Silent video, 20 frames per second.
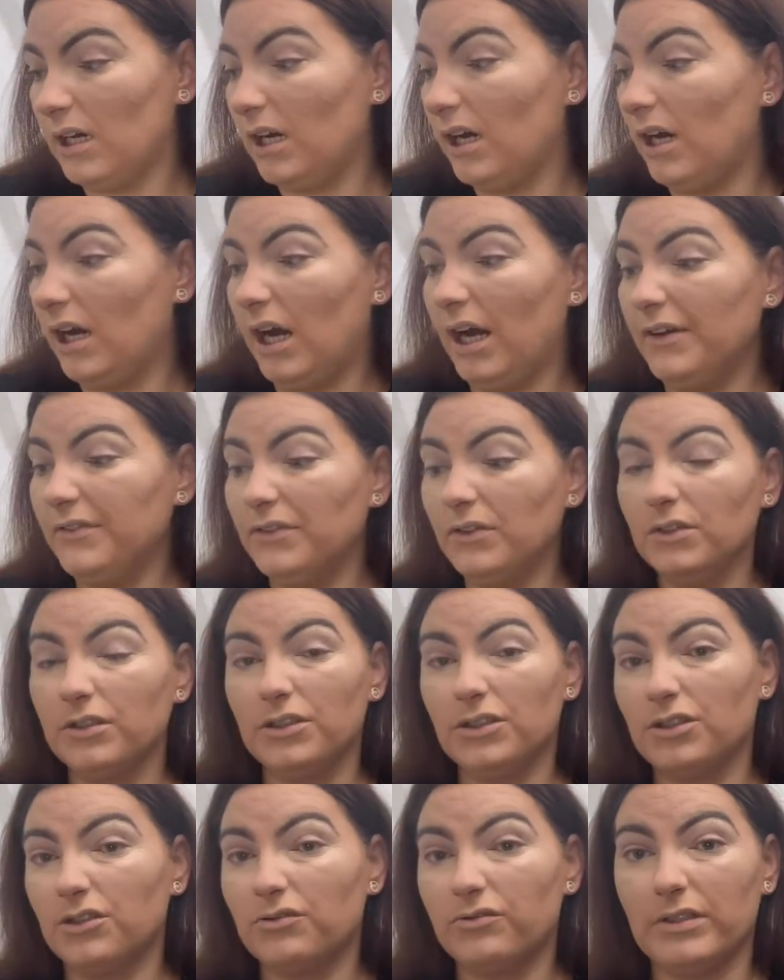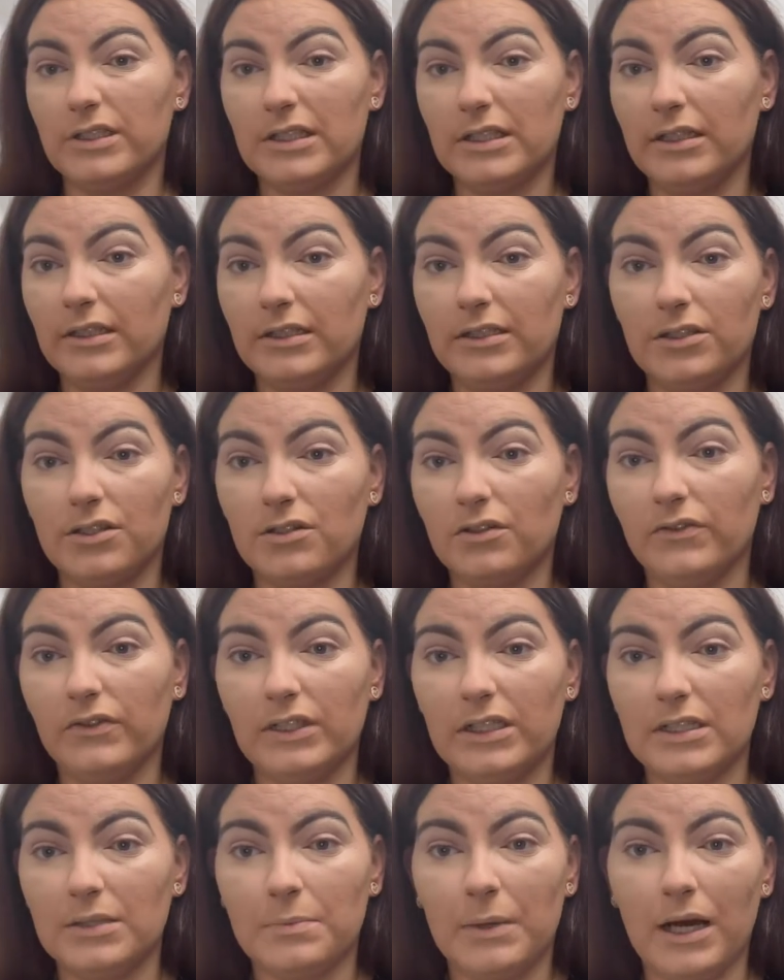I've only just recently discovered
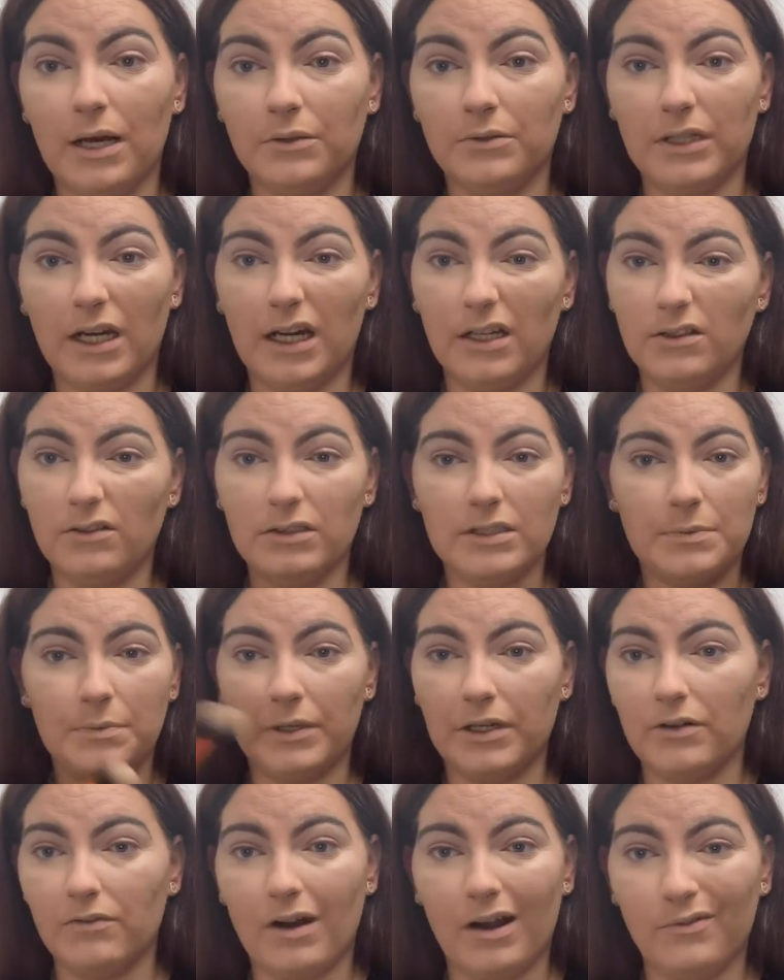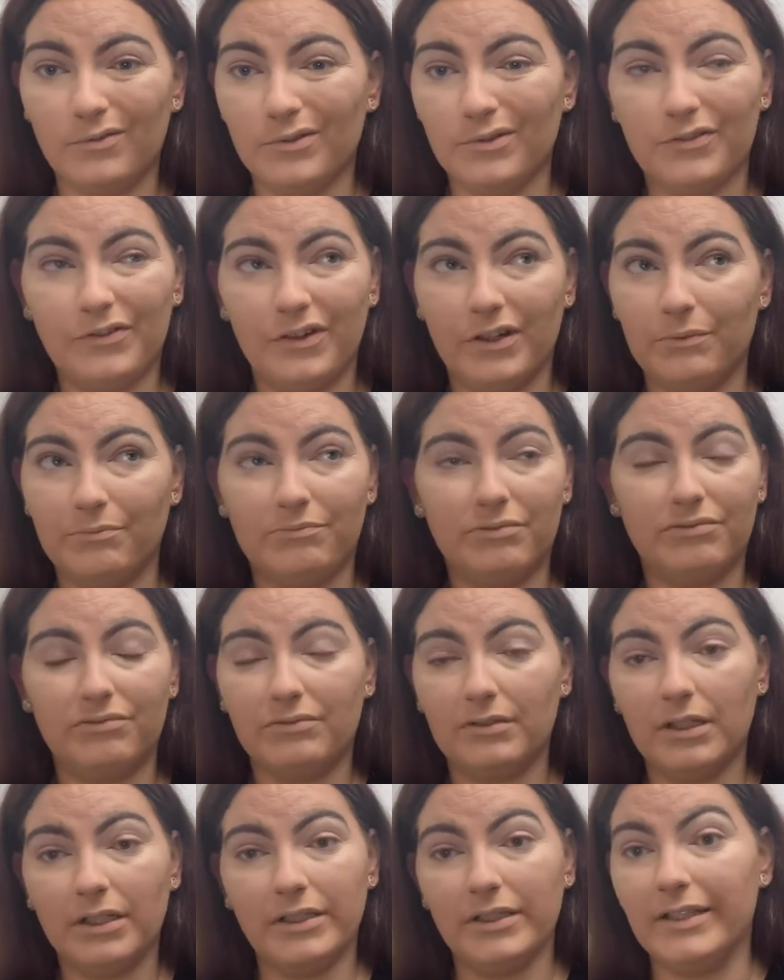this powder. I know it's been around for
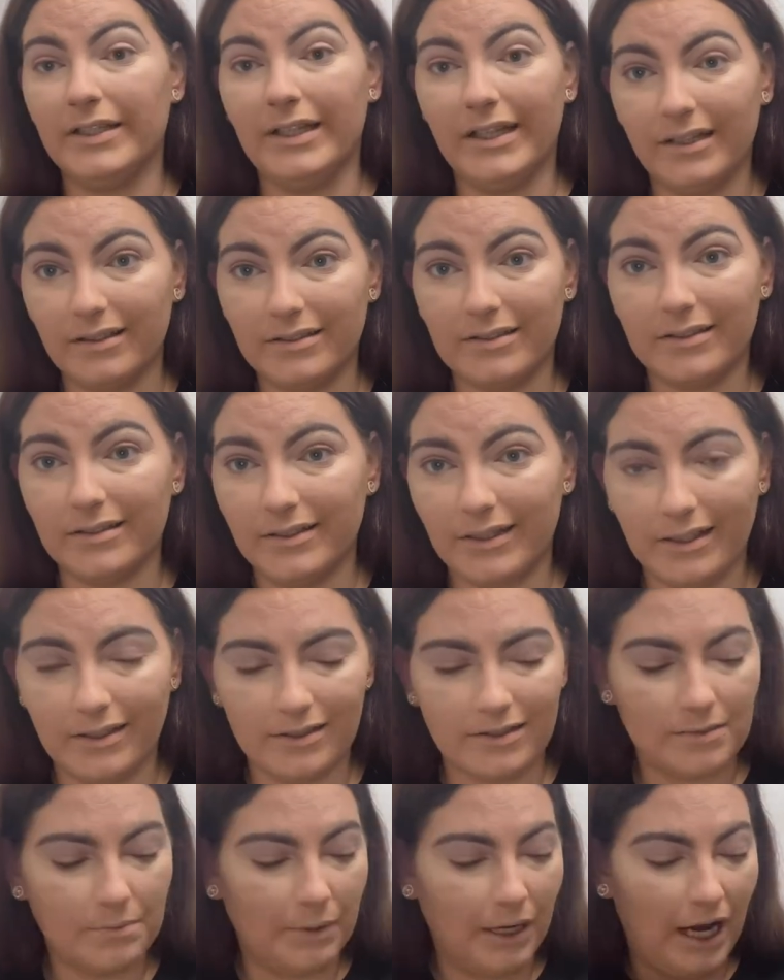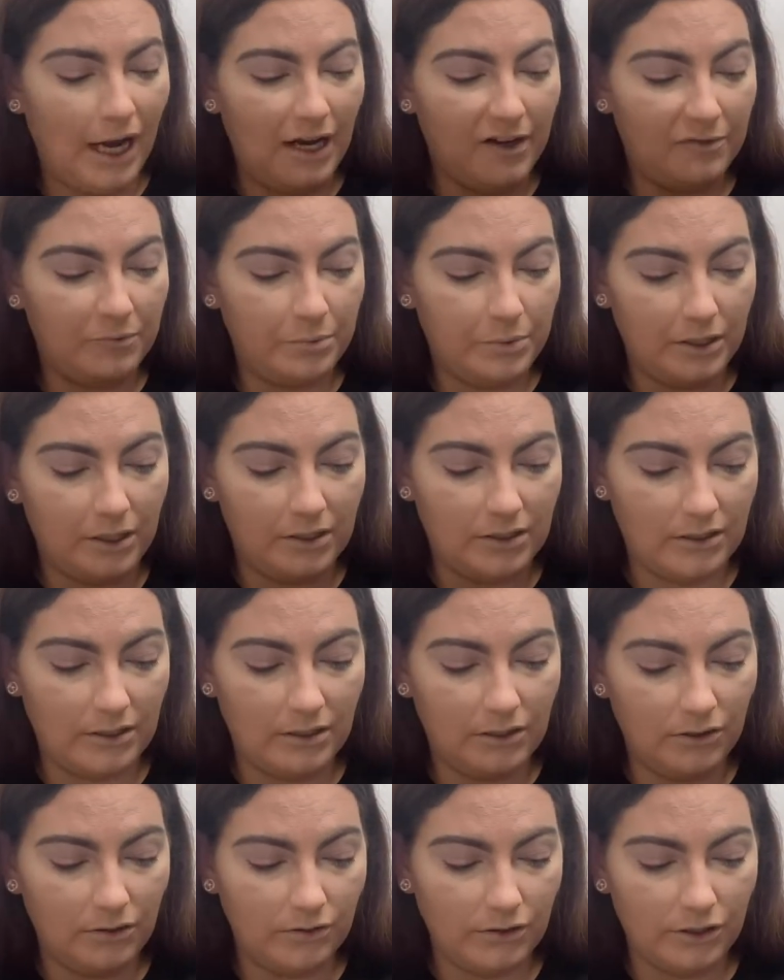years and years, but I've personally
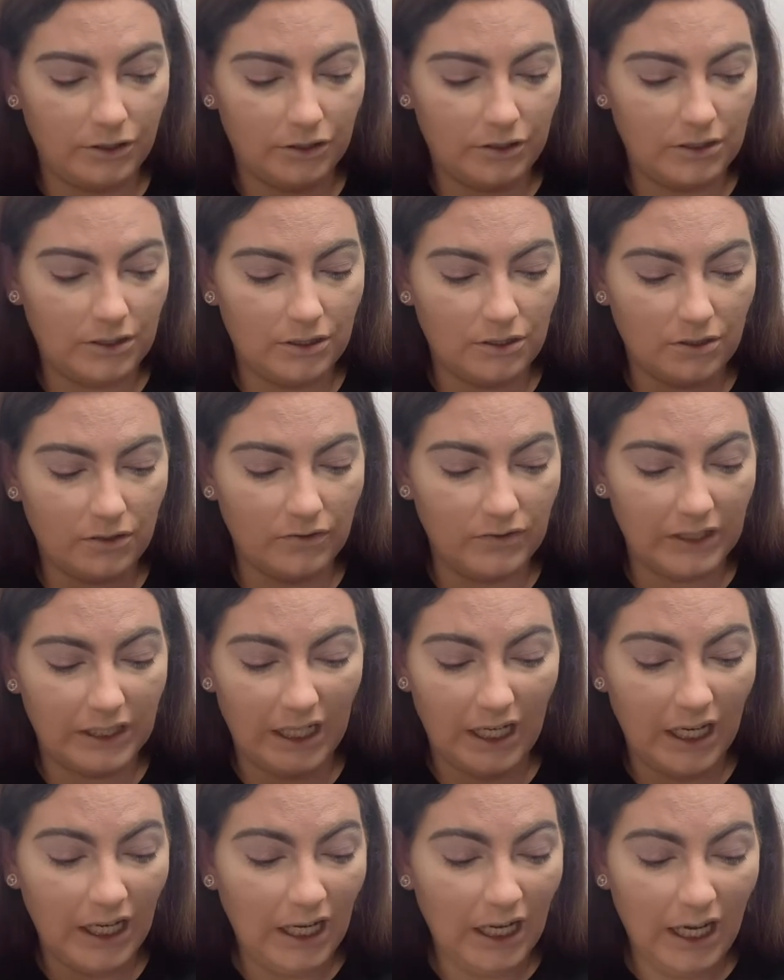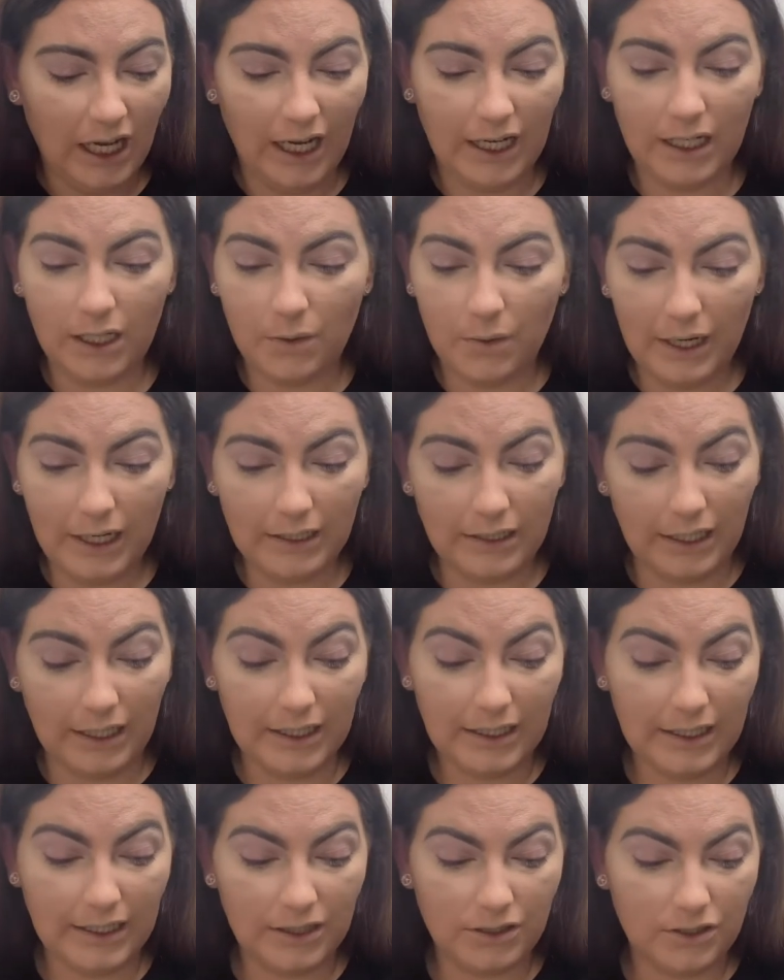only just discovered it, and I quite like
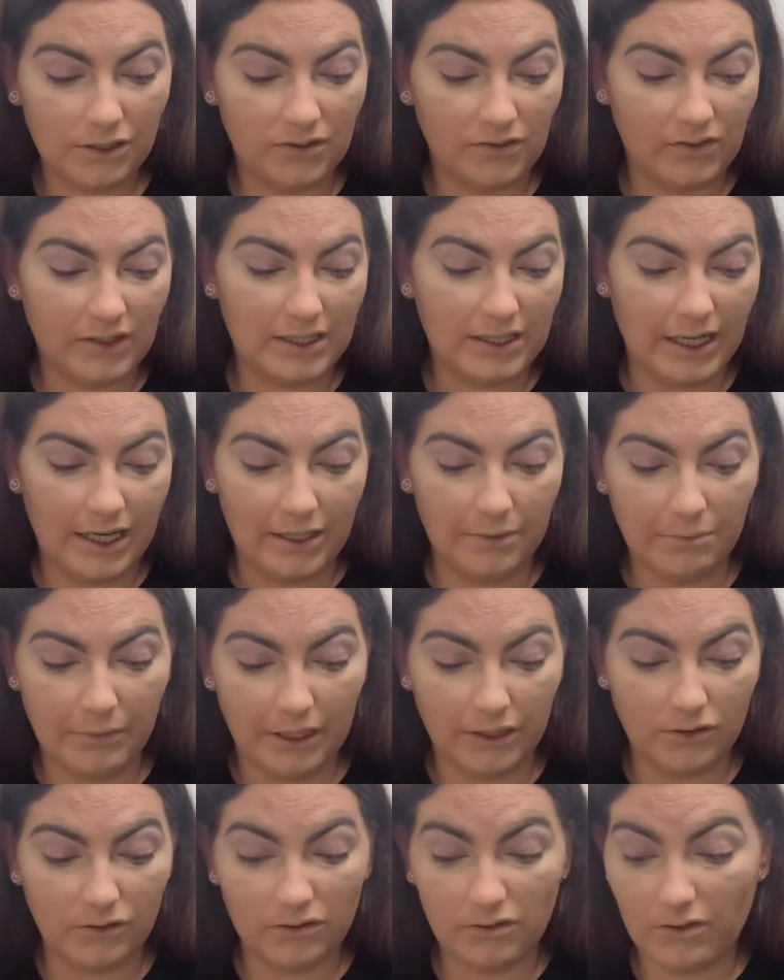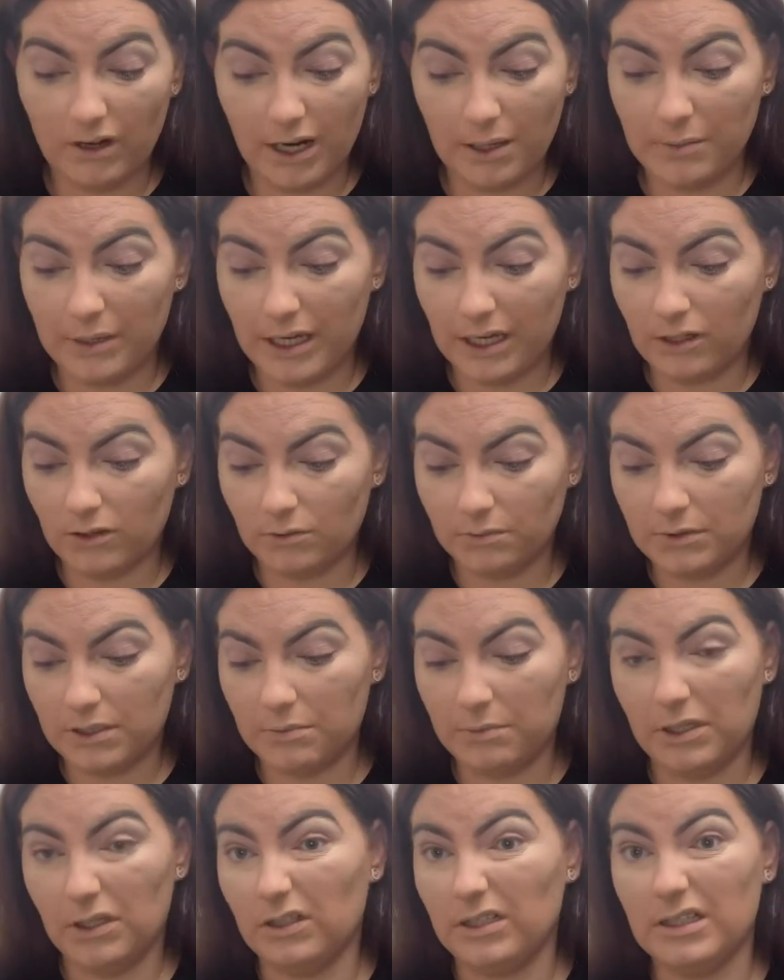it just for setting my under eye makeup, to be
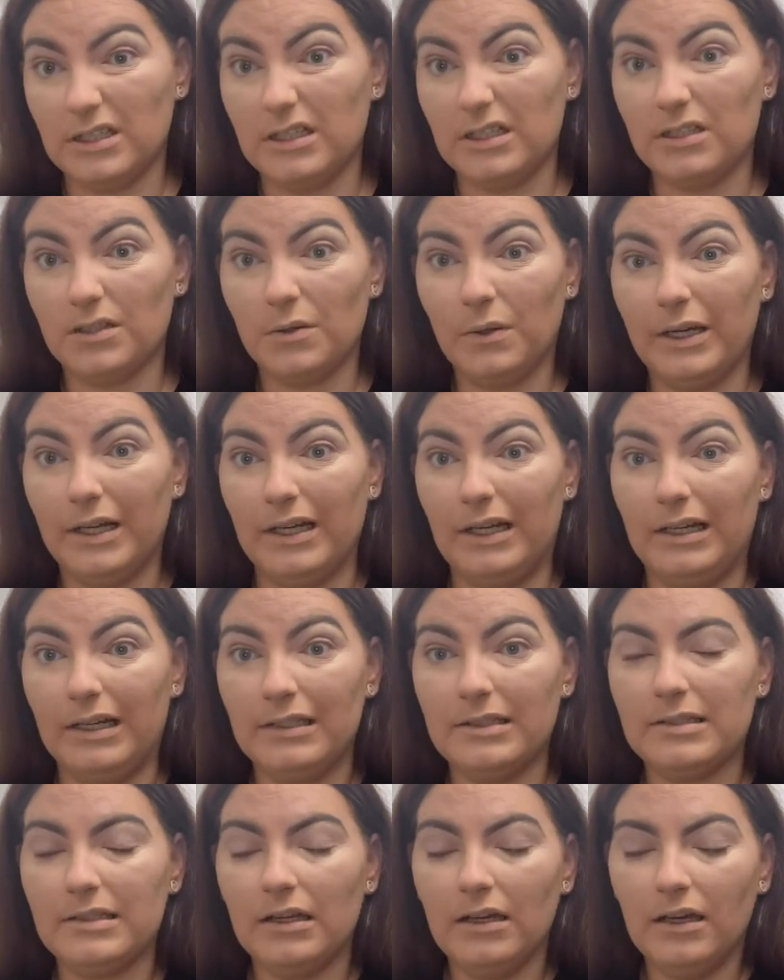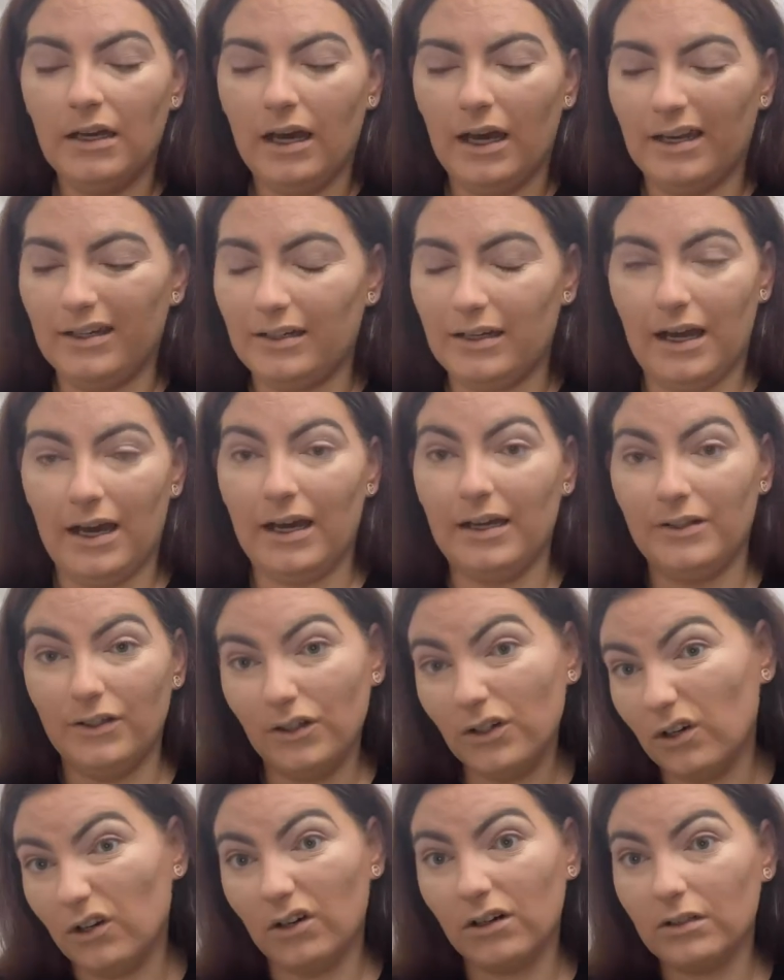honest. It's quite nice, and I
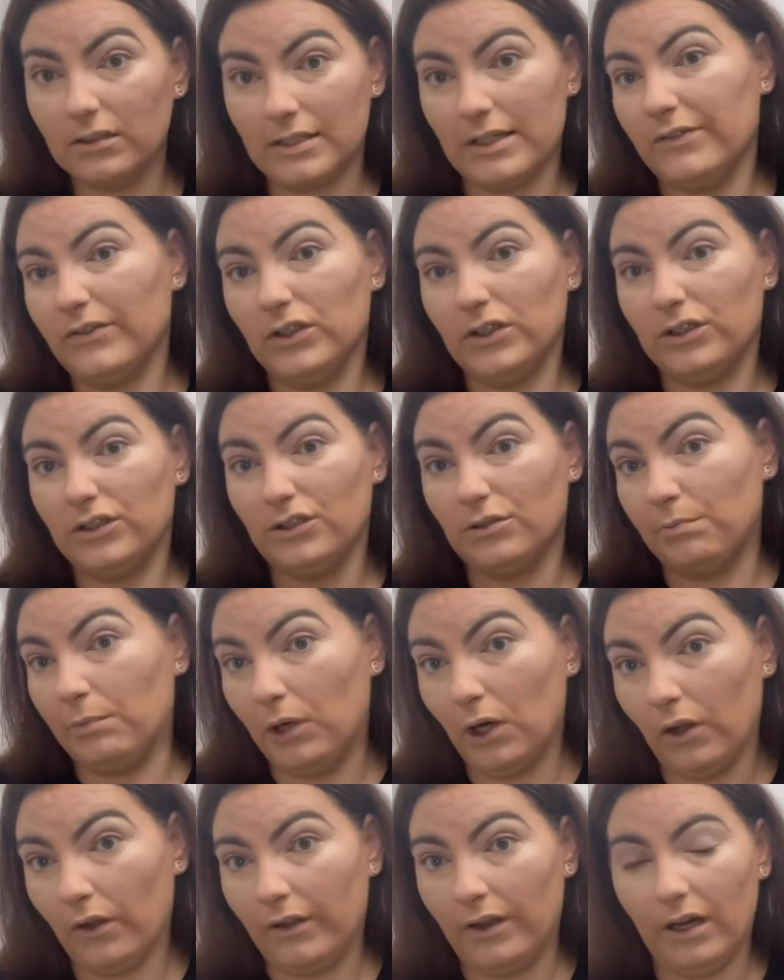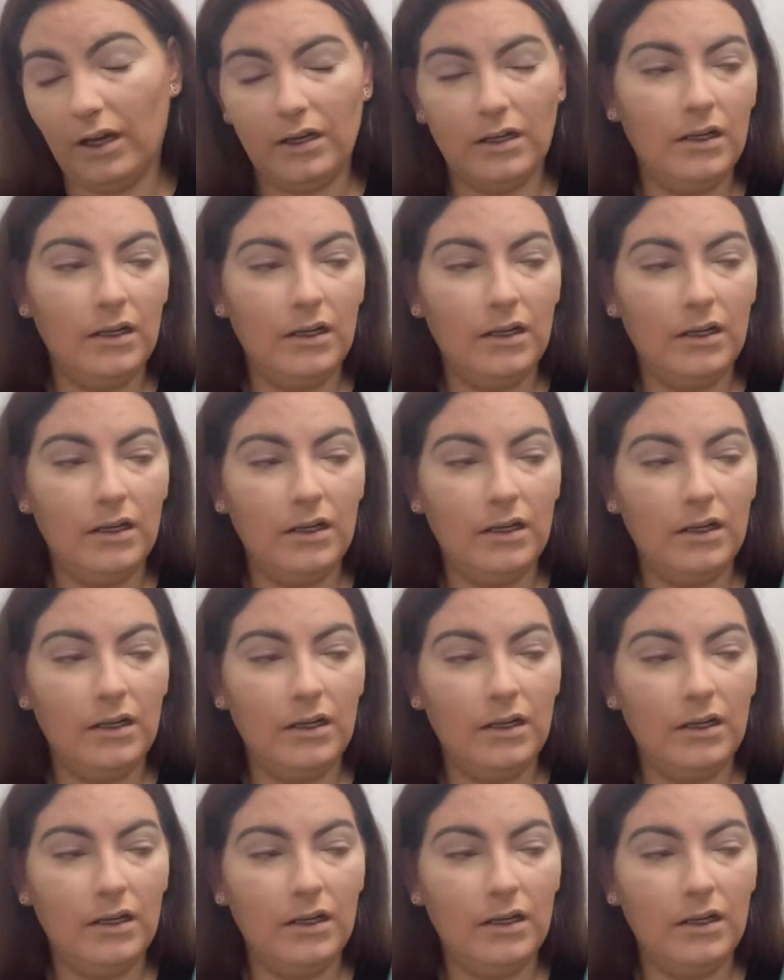know because I've only just bought that.